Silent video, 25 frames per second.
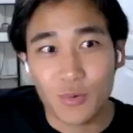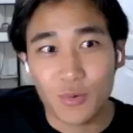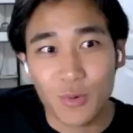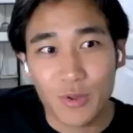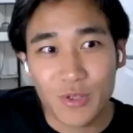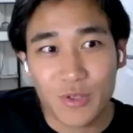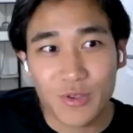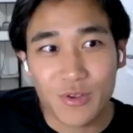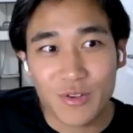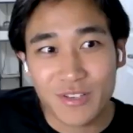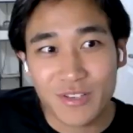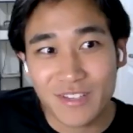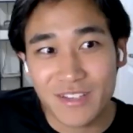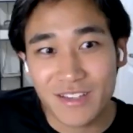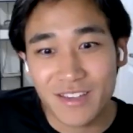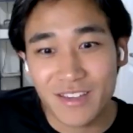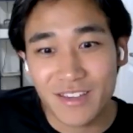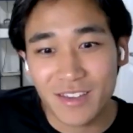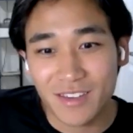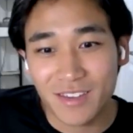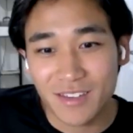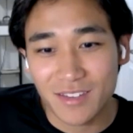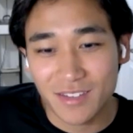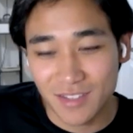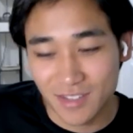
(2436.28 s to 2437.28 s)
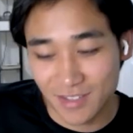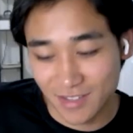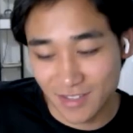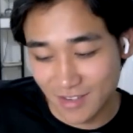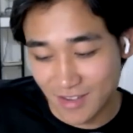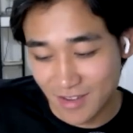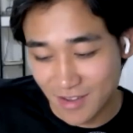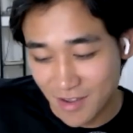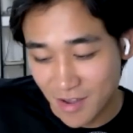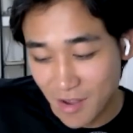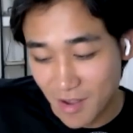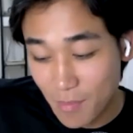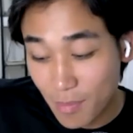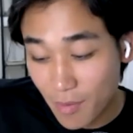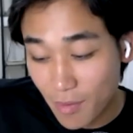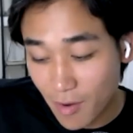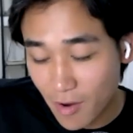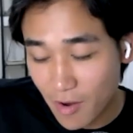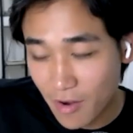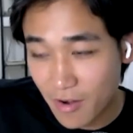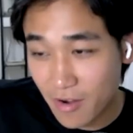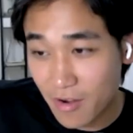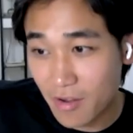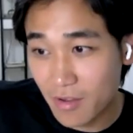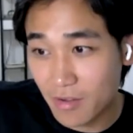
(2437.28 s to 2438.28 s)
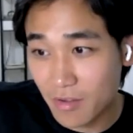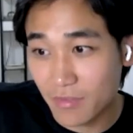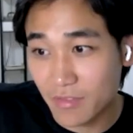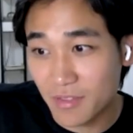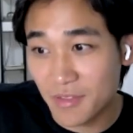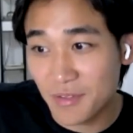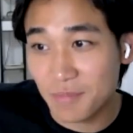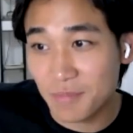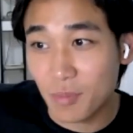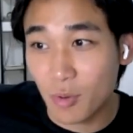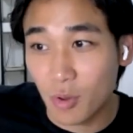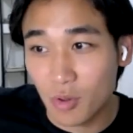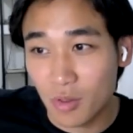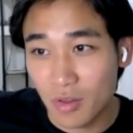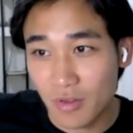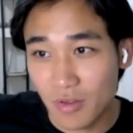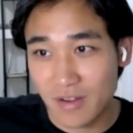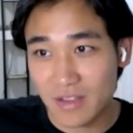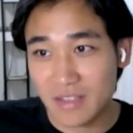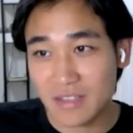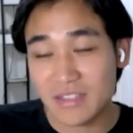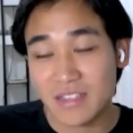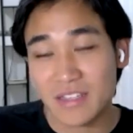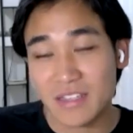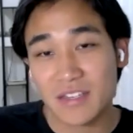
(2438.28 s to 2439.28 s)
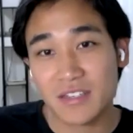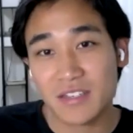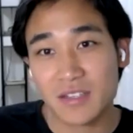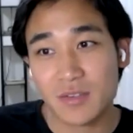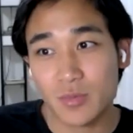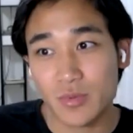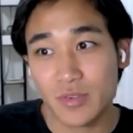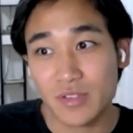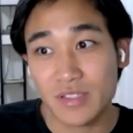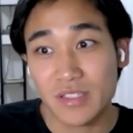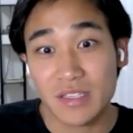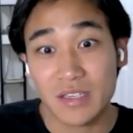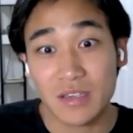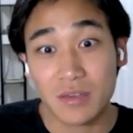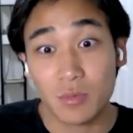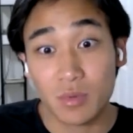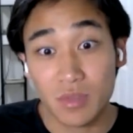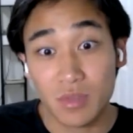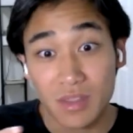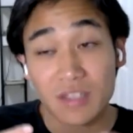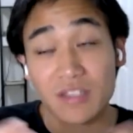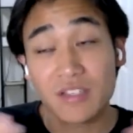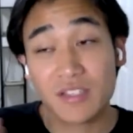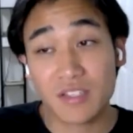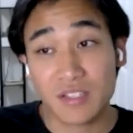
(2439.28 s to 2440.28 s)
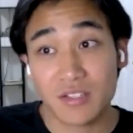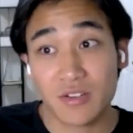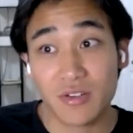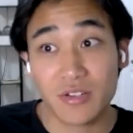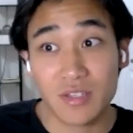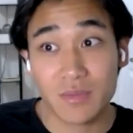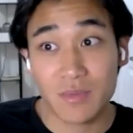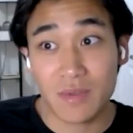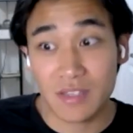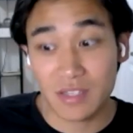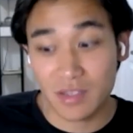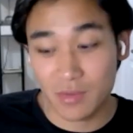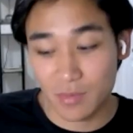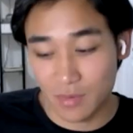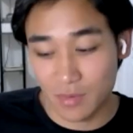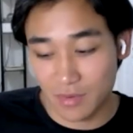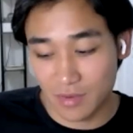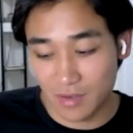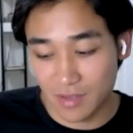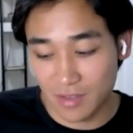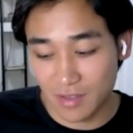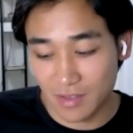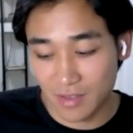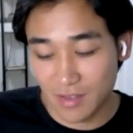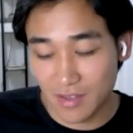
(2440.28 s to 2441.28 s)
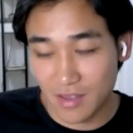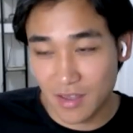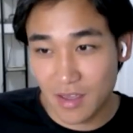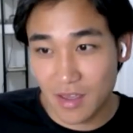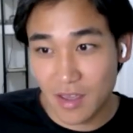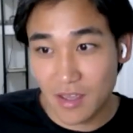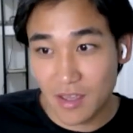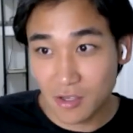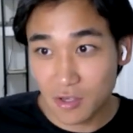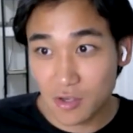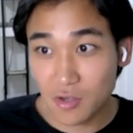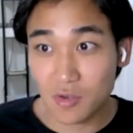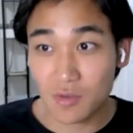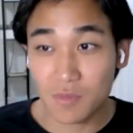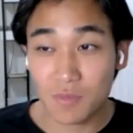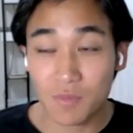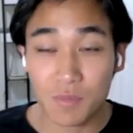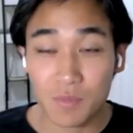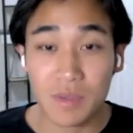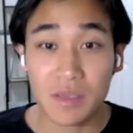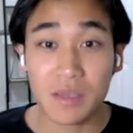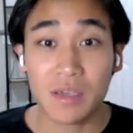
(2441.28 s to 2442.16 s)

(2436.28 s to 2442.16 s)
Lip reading: what you're saying is a part of the polarization we're seeing within just our Tibetan community could be